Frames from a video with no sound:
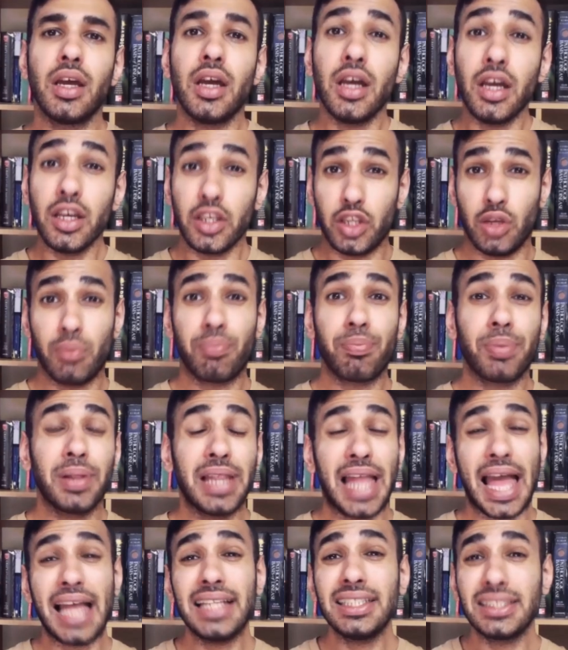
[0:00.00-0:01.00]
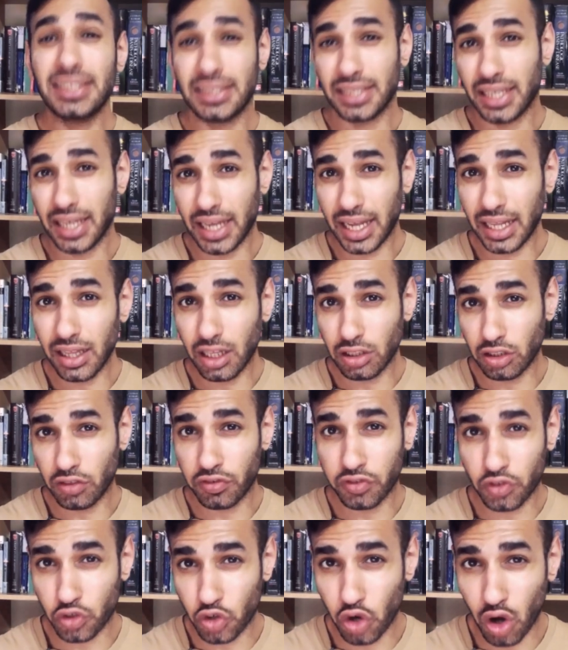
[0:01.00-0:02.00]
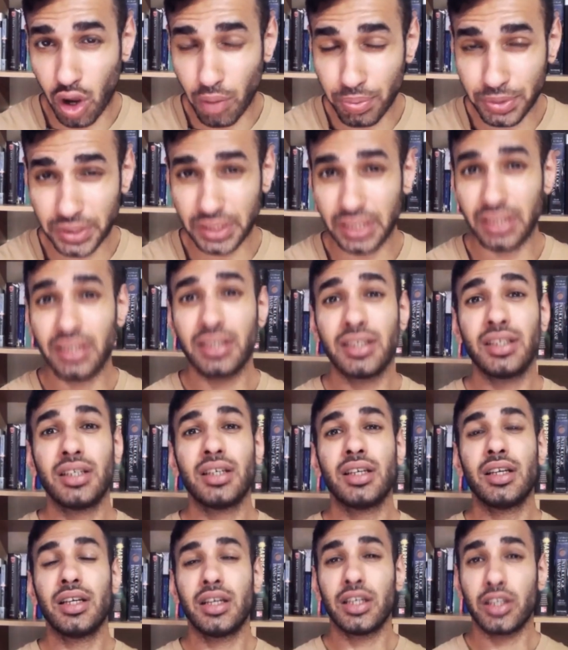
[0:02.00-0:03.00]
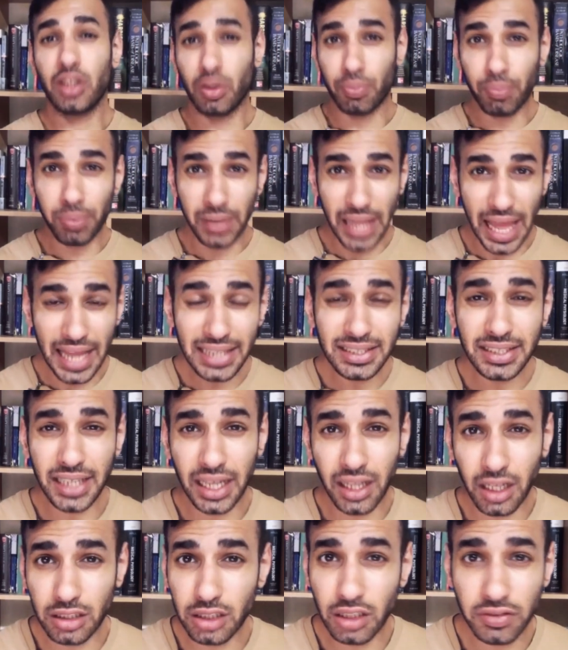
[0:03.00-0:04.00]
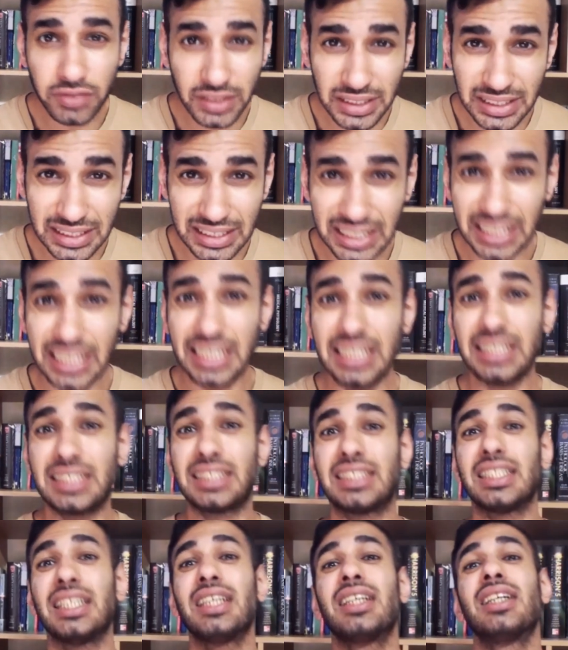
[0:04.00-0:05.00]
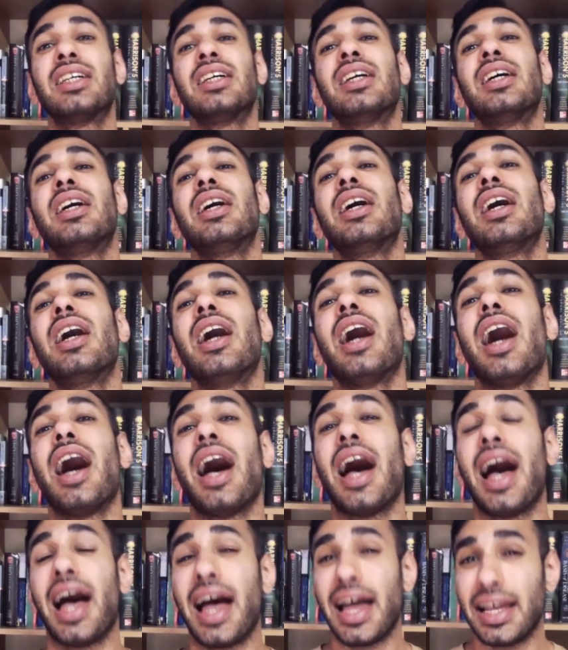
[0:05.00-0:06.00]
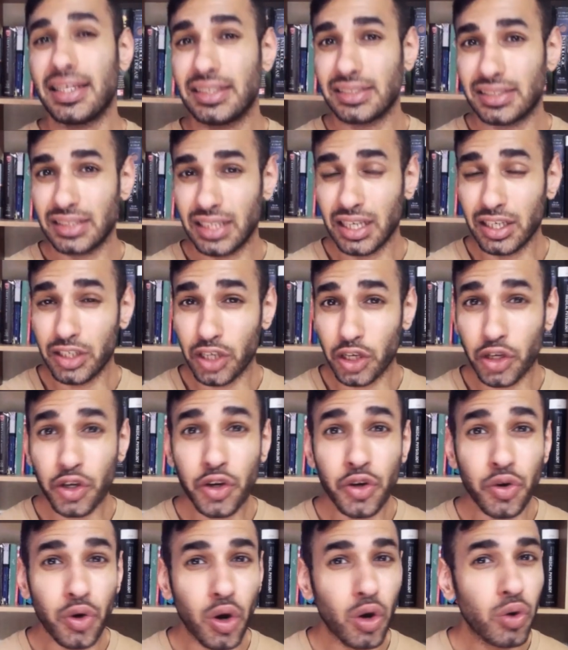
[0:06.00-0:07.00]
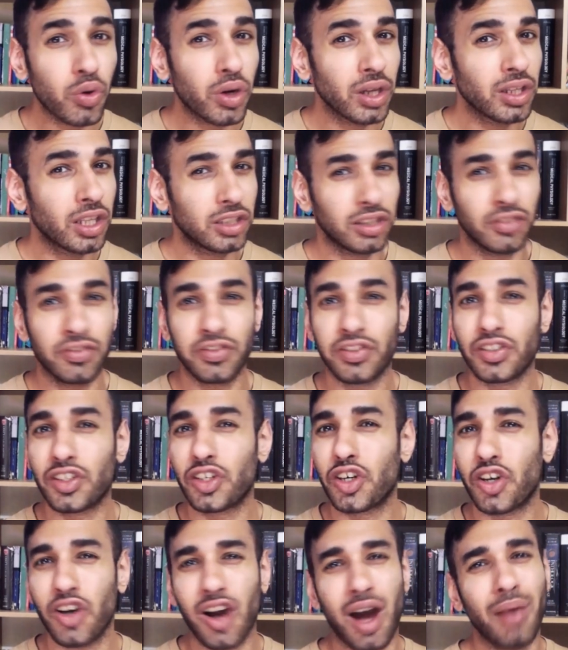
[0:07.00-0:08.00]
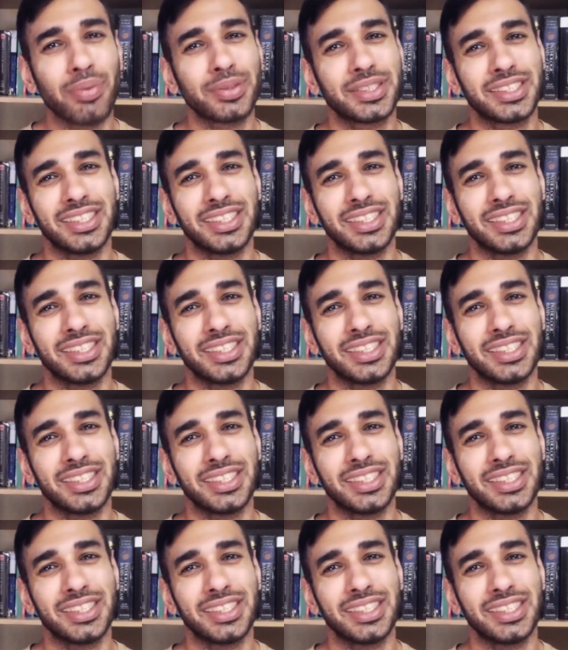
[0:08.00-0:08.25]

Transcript: You plant a lot of crops, you plant a lot of seeds, and you grow a lot of crops.